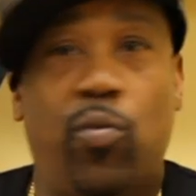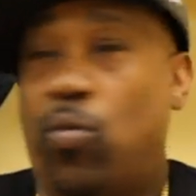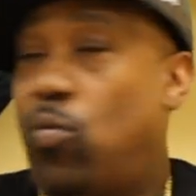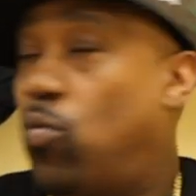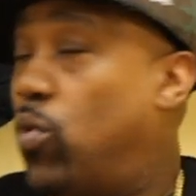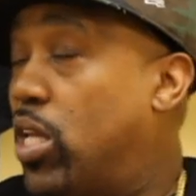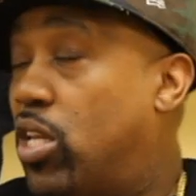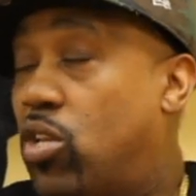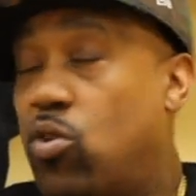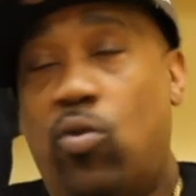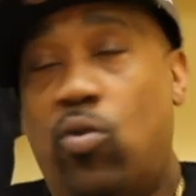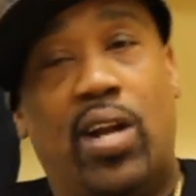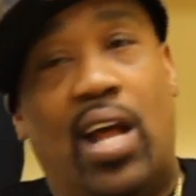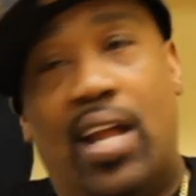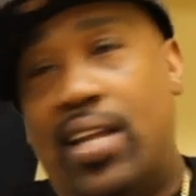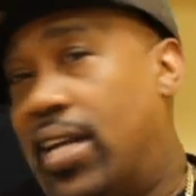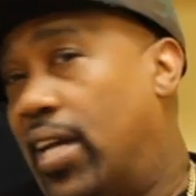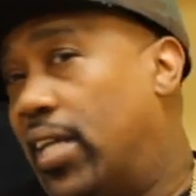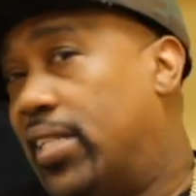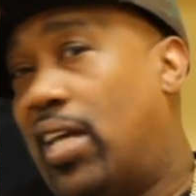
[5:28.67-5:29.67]
we doing our
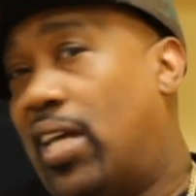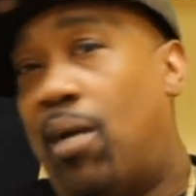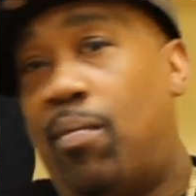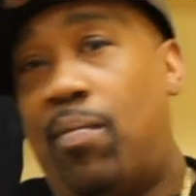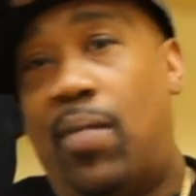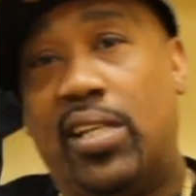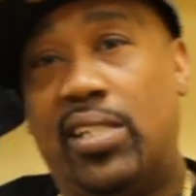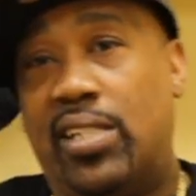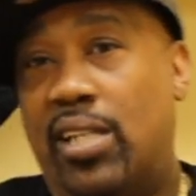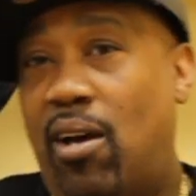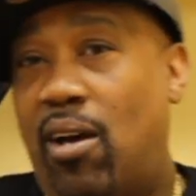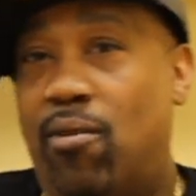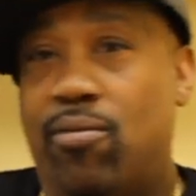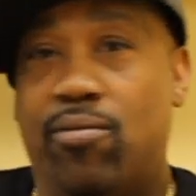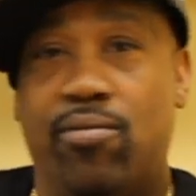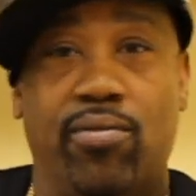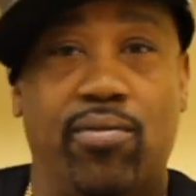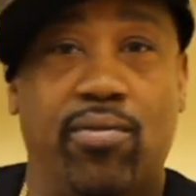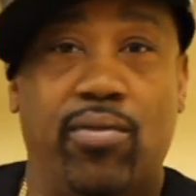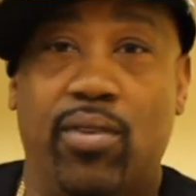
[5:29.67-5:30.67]
next album myself.
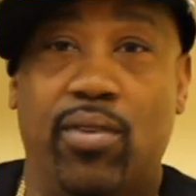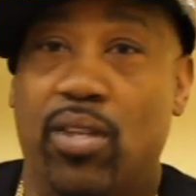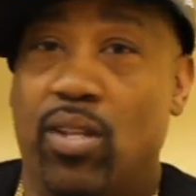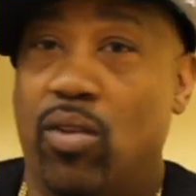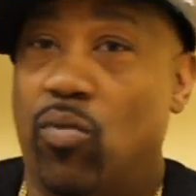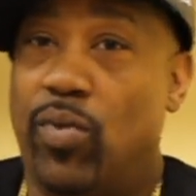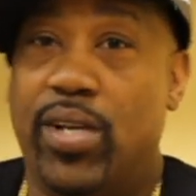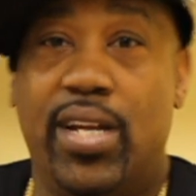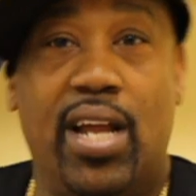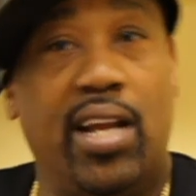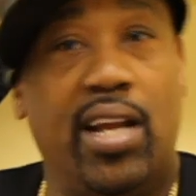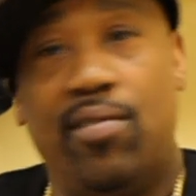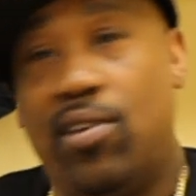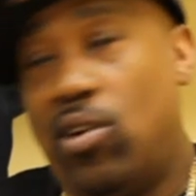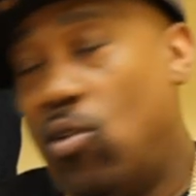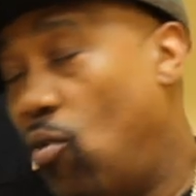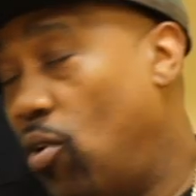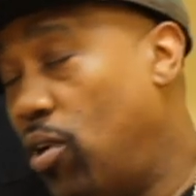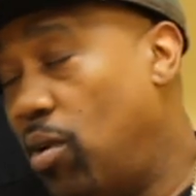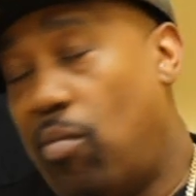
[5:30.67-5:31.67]
Right. We're not even
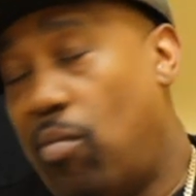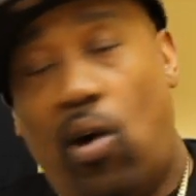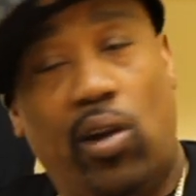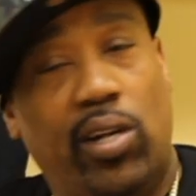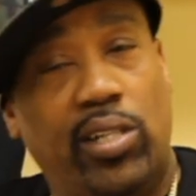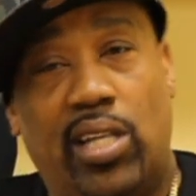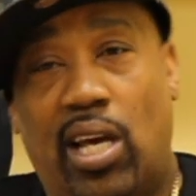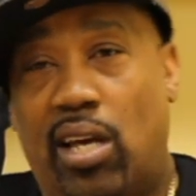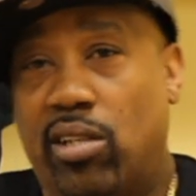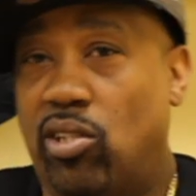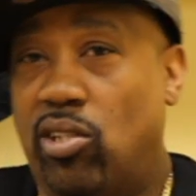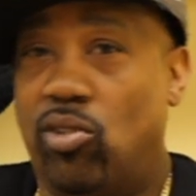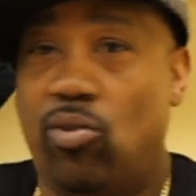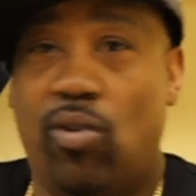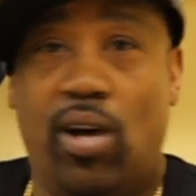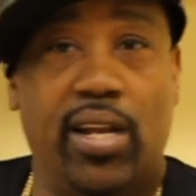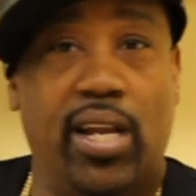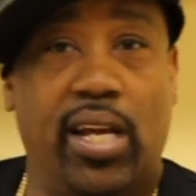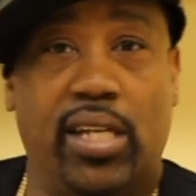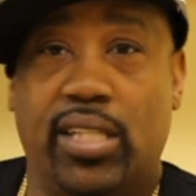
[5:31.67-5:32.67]
going to Marley's house to do our
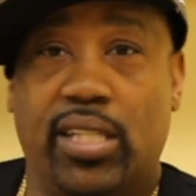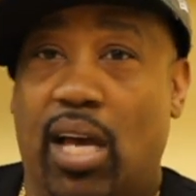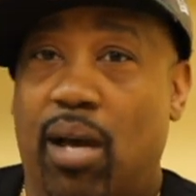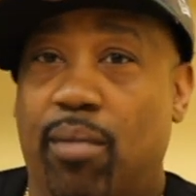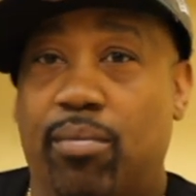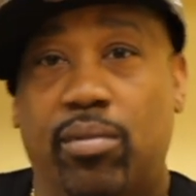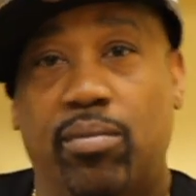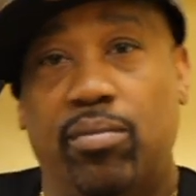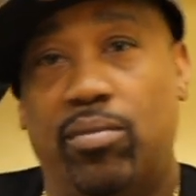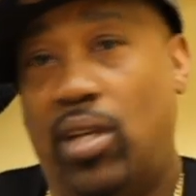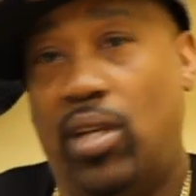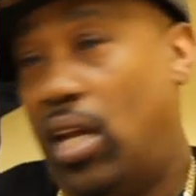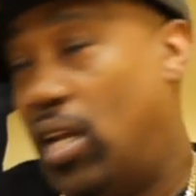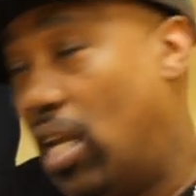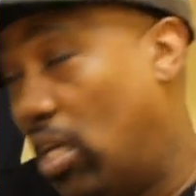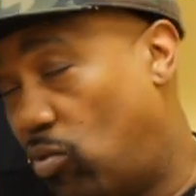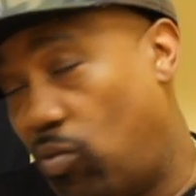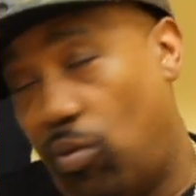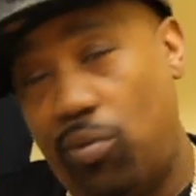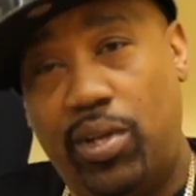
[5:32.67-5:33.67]
next album. Right. And
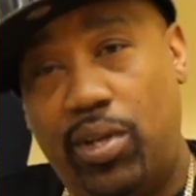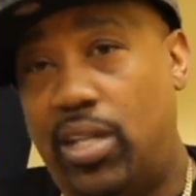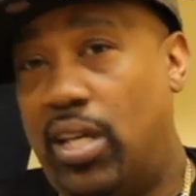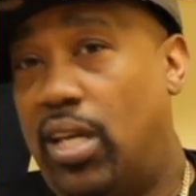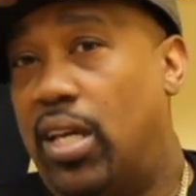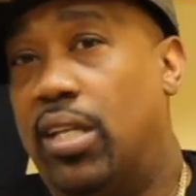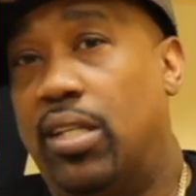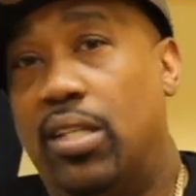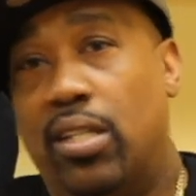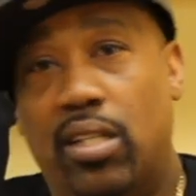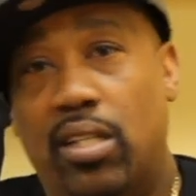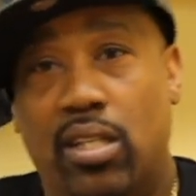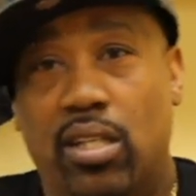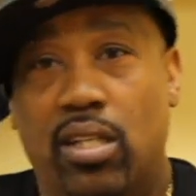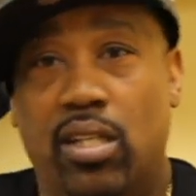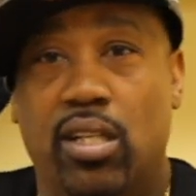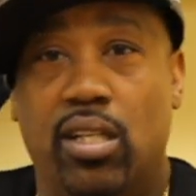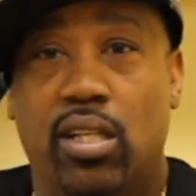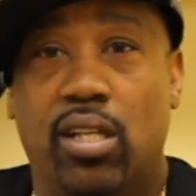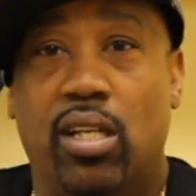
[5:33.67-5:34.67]
that's what we did. And that's how
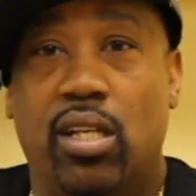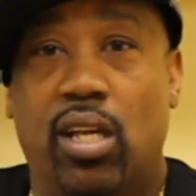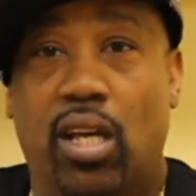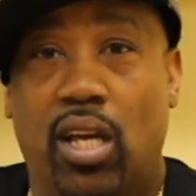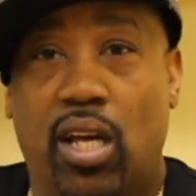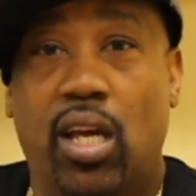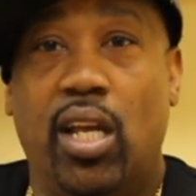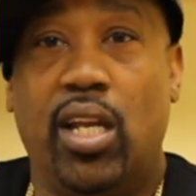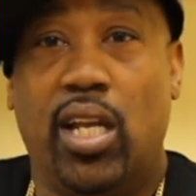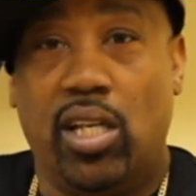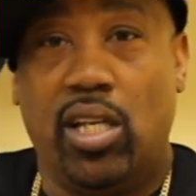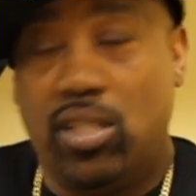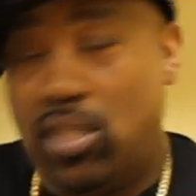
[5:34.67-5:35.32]
it got. And